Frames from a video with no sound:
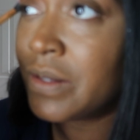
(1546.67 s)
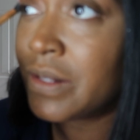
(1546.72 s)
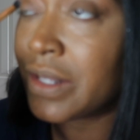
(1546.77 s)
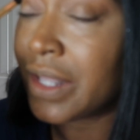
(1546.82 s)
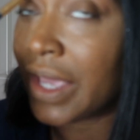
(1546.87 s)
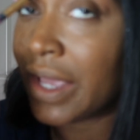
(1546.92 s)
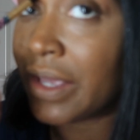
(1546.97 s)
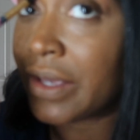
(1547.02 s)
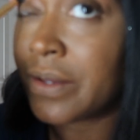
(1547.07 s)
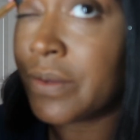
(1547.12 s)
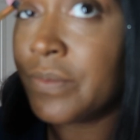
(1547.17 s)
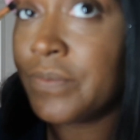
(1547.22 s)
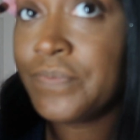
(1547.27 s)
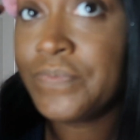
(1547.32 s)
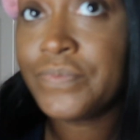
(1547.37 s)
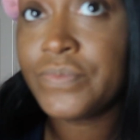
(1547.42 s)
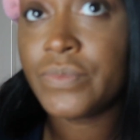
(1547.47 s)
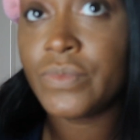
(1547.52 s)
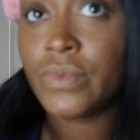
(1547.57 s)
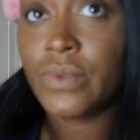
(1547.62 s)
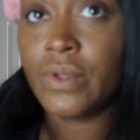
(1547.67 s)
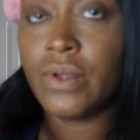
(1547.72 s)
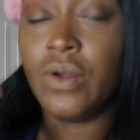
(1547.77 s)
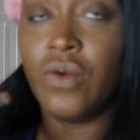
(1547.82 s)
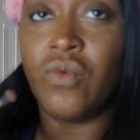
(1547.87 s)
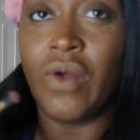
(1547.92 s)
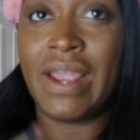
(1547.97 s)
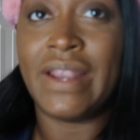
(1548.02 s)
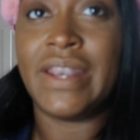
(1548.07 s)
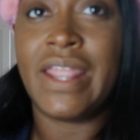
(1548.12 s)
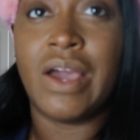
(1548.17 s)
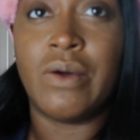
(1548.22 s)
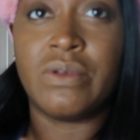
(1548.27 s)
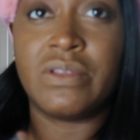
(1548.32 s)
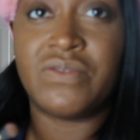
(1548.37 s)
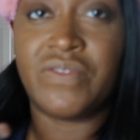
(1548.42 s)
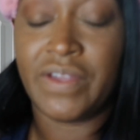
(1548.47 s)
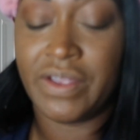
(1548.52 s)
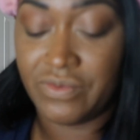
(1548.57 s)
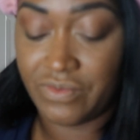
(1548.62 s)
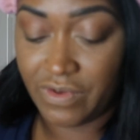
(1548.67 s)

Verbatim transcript: Like, right now it's